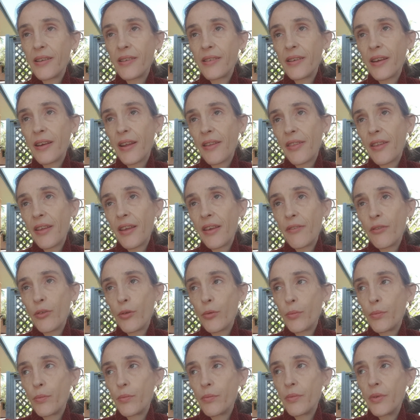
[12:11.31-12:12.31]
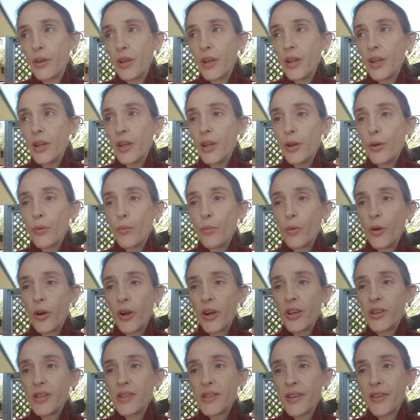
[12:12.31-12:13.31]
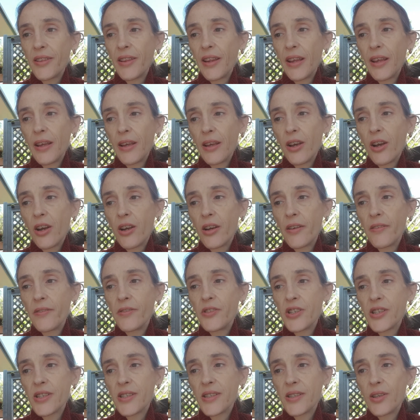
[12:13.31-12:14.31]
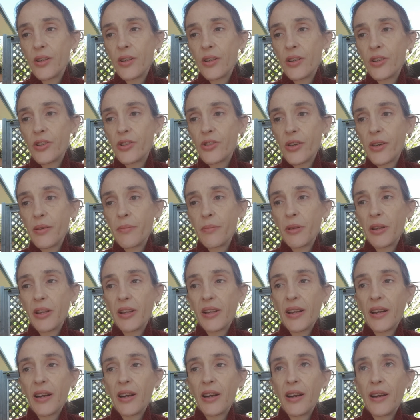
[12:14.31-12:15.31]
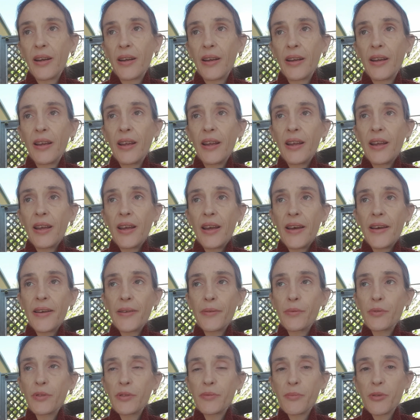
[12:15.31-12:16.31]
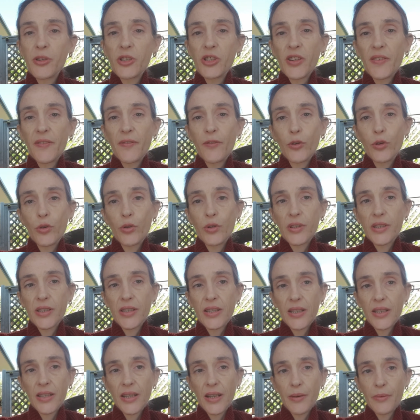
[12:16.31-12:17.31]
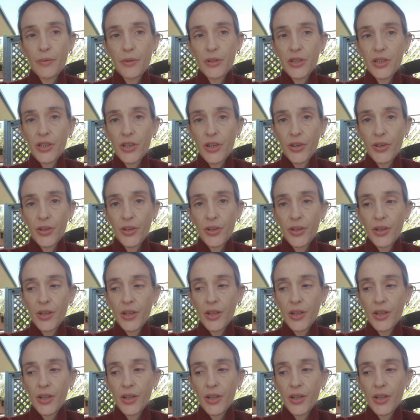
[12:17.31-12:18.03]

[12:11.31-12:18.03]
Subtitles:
Nothing ever worked. I think it kind of just, the treatment that I had was mostly forced. There was no